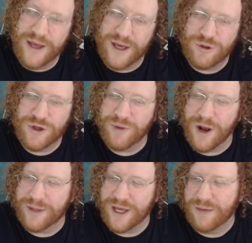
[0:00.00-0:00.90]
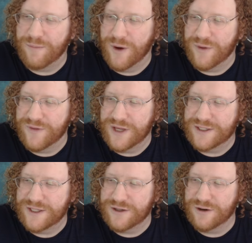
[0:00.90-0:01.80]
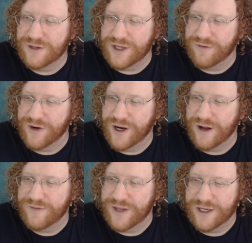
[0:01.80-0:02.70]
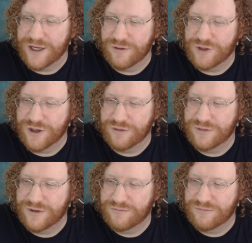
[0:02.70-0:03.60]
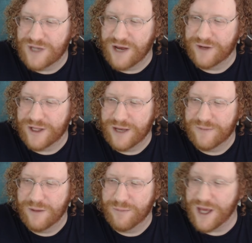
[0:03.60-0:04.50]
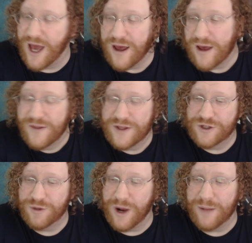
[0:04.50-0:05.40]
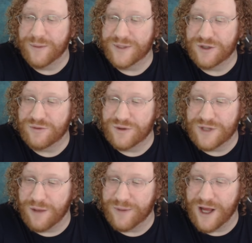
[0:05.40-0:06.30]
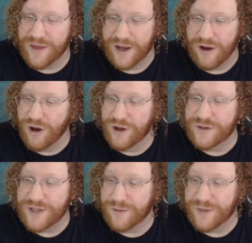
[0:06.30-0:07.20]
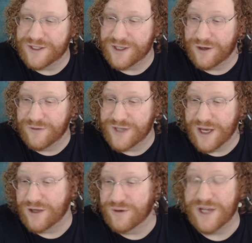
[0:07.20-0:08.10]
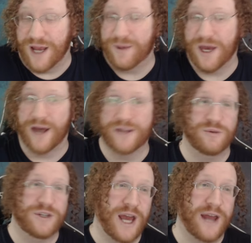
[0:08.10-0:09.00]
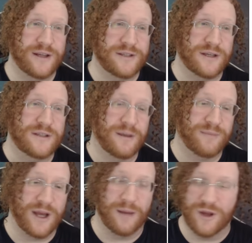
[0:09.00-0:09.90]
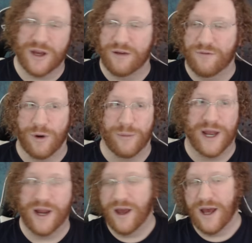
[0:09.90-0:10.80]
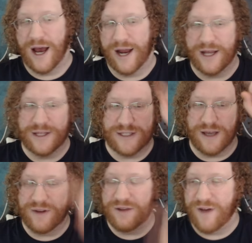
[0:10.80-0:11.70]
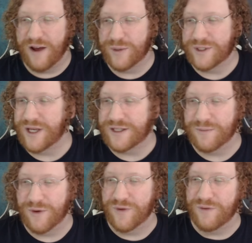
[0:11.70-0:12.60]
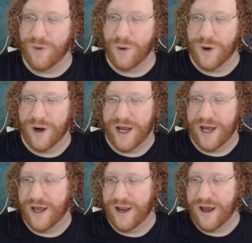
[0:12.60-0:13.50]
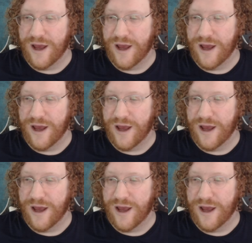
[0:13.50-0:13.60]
should probably keep both of these. These are different enough that you should definitely keep them. But yeah, this is your problem, is you tell me nothing. All you tell me is that you've used APIs, which again is something I'm looking for, but I need 75% to move you forward, and